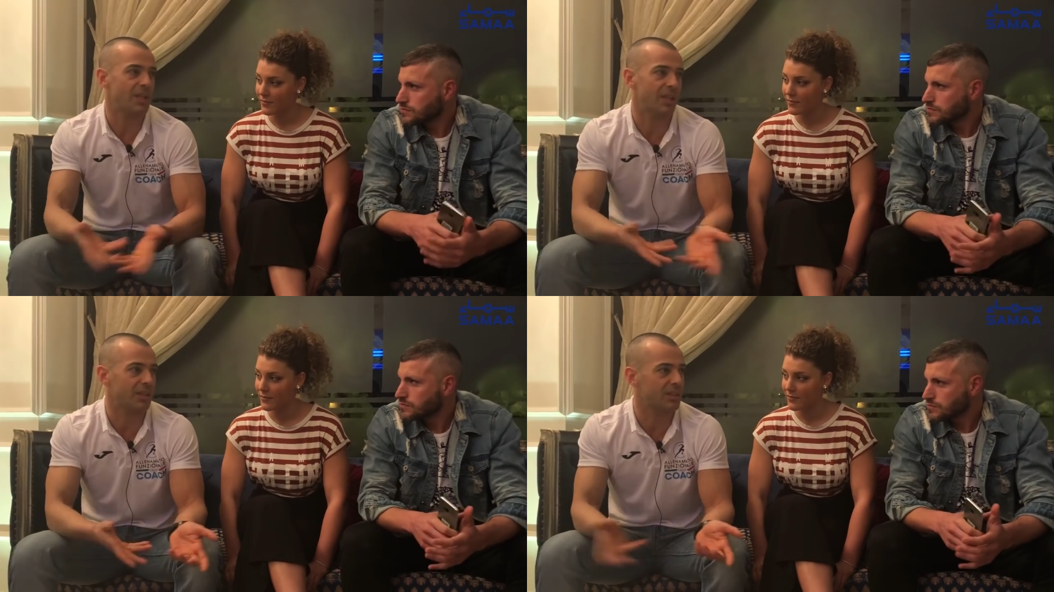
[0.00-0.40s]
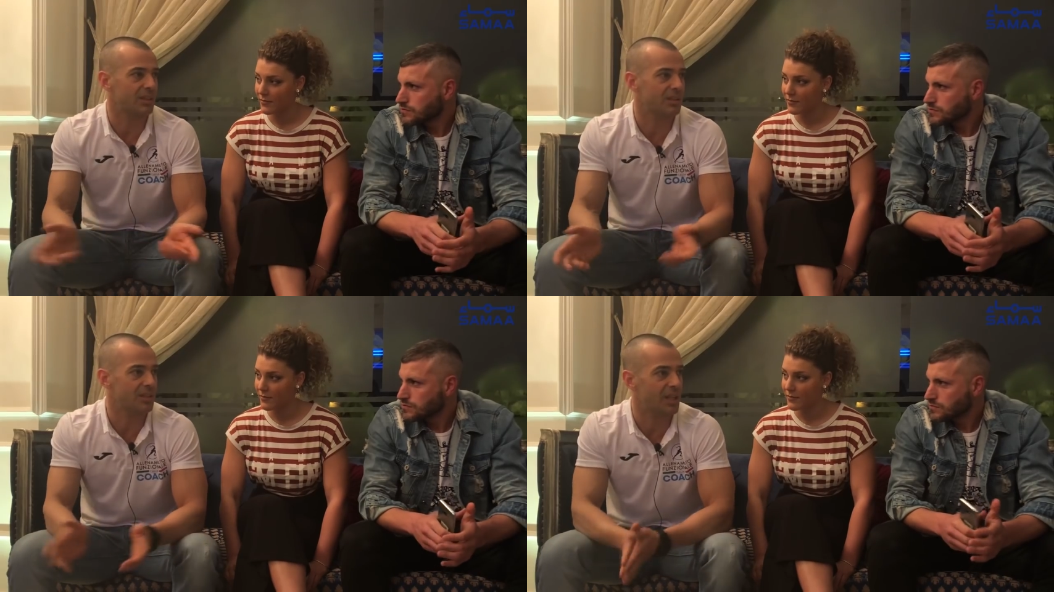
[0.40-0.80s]
Speaker 1: than
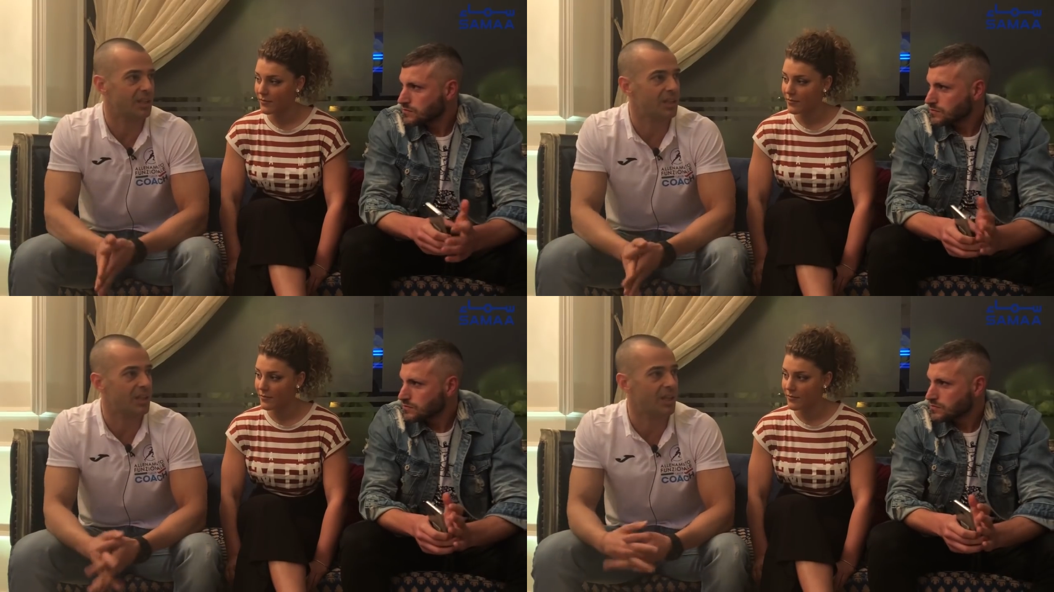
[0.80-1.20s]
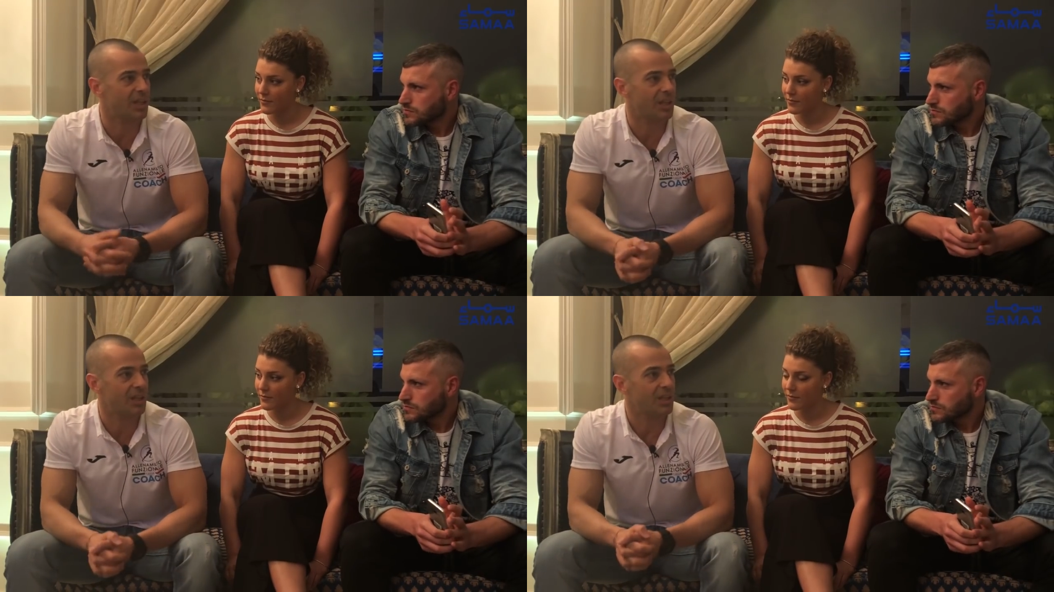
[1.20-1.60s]
than uh,
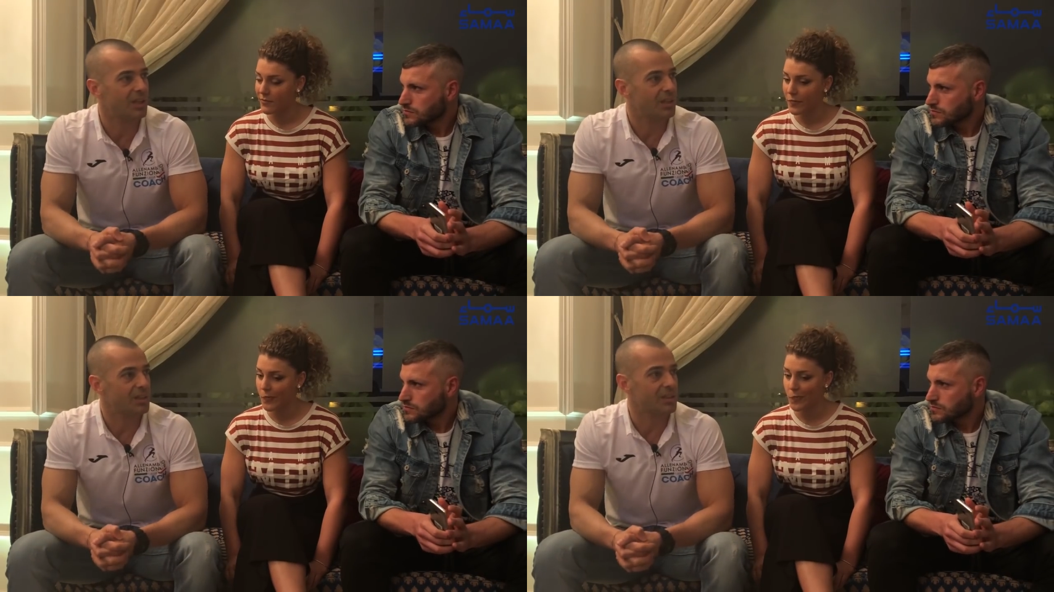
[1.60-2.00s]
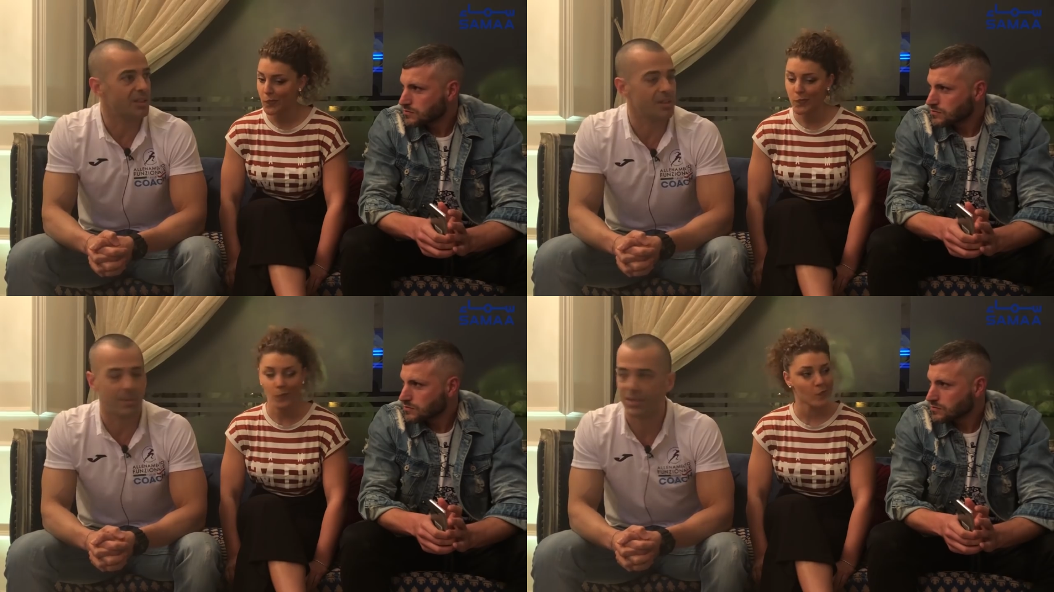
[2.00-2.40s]

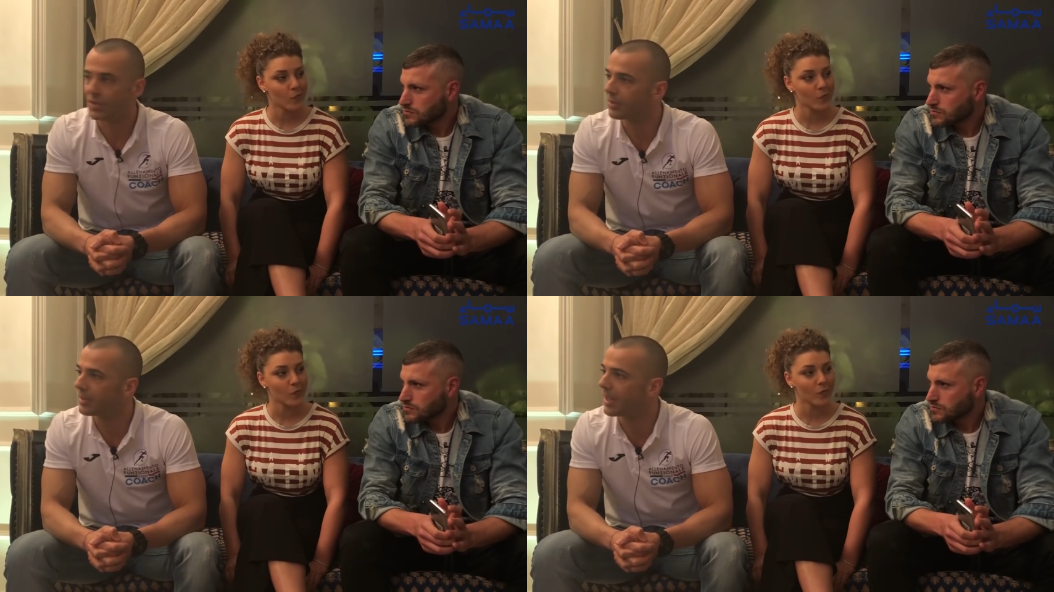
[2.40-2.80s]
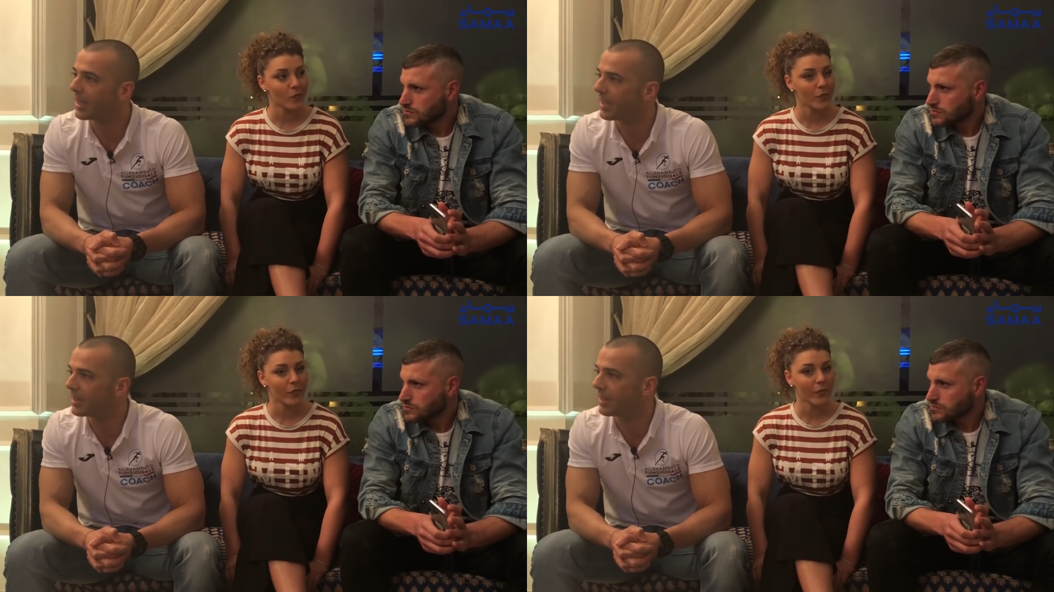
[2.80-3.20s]
the, the uh, person
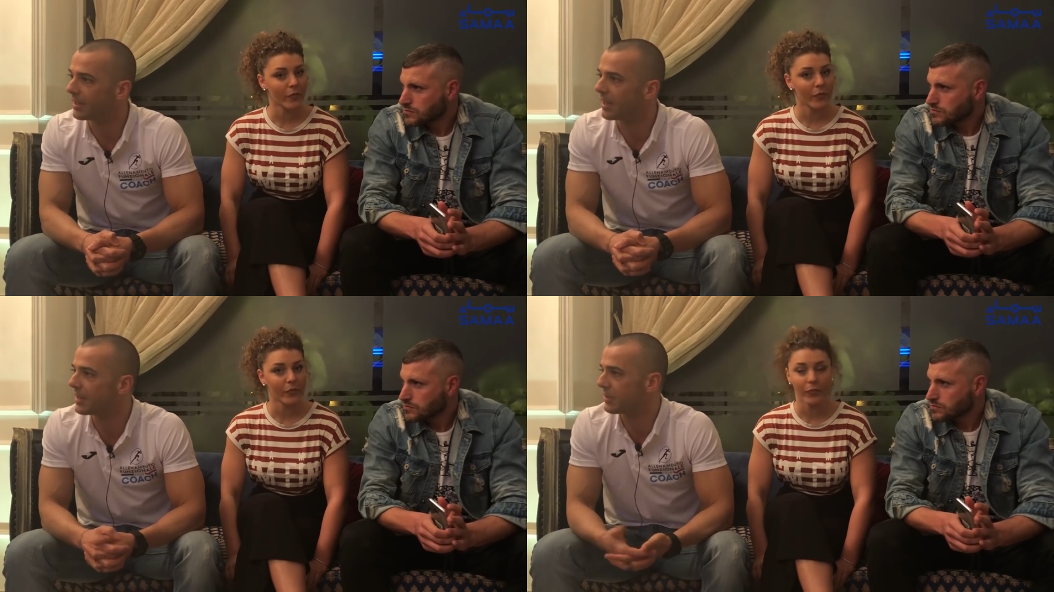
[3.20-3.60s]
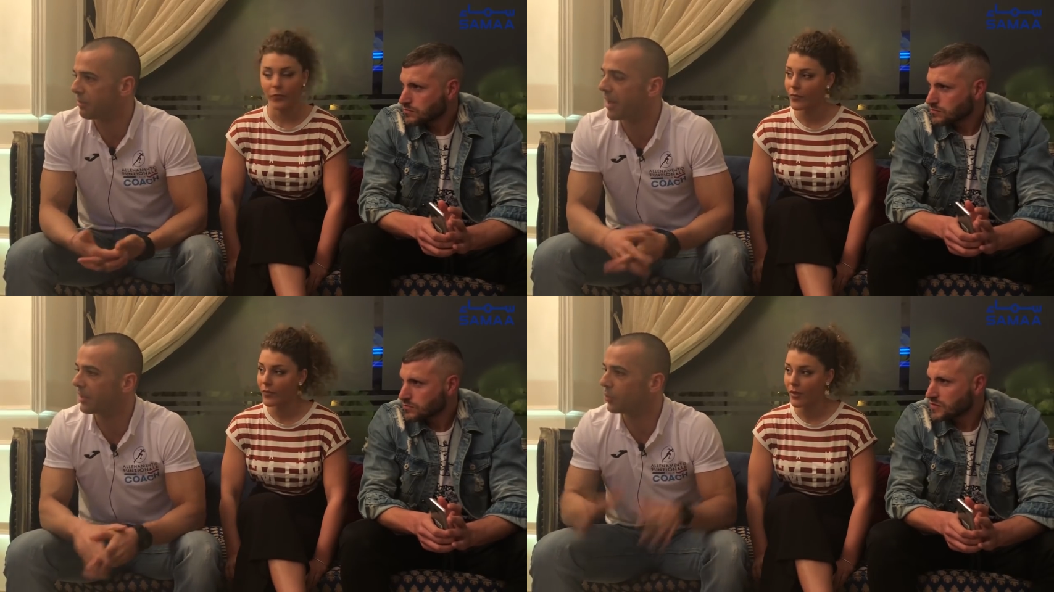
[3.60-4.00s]
yeah, the, the, the,
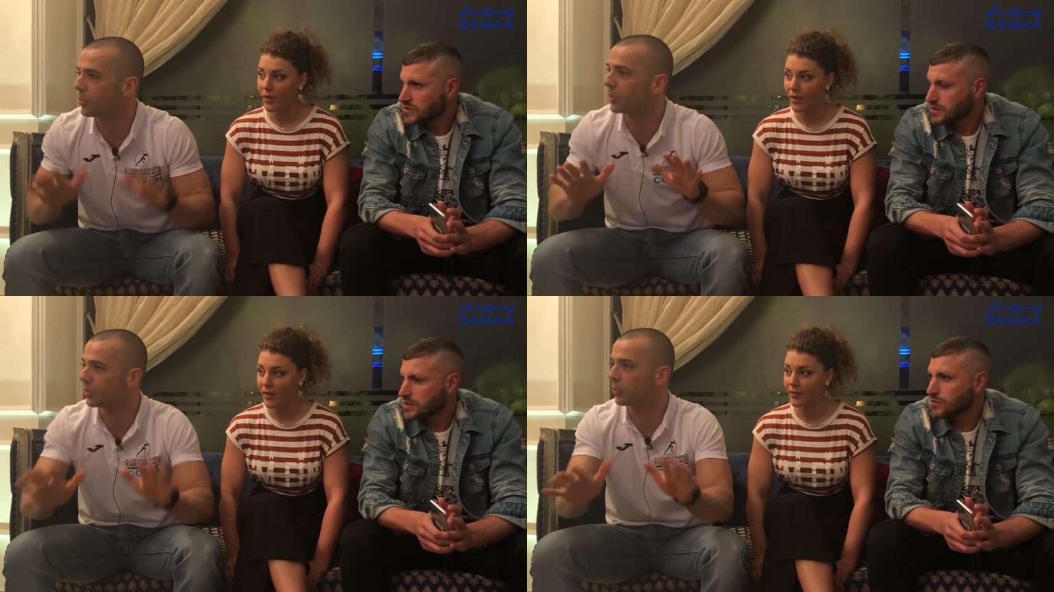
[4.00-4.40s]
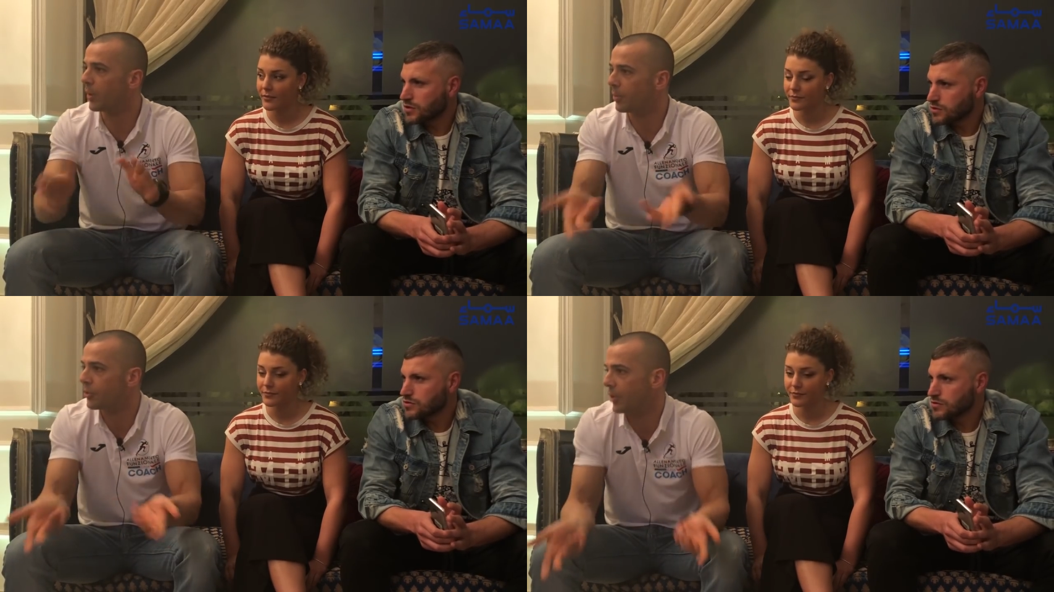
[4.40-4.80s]
strength yeah, to, to
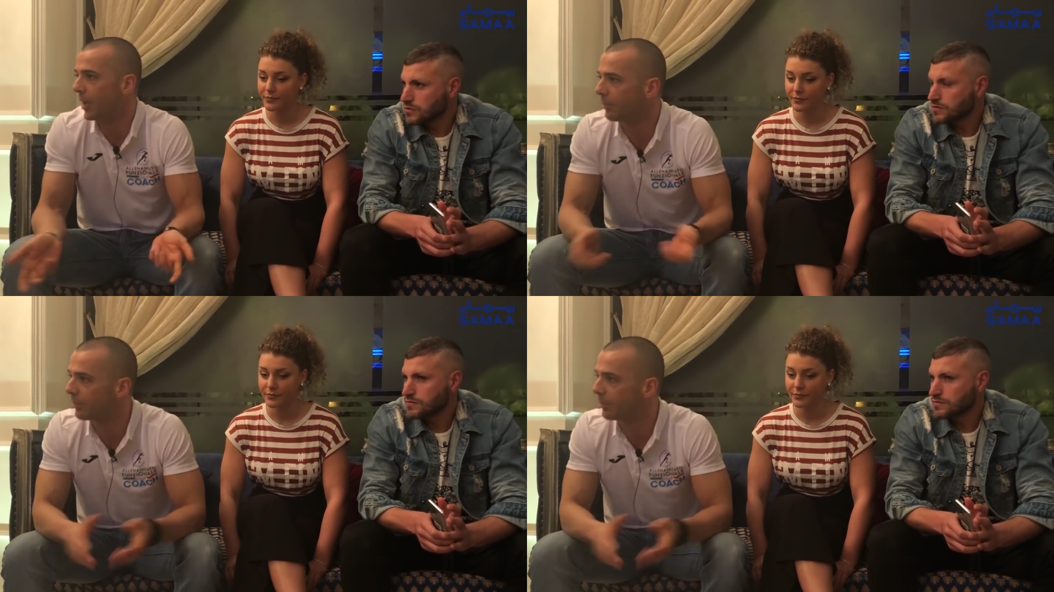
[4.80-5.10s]
do a push-up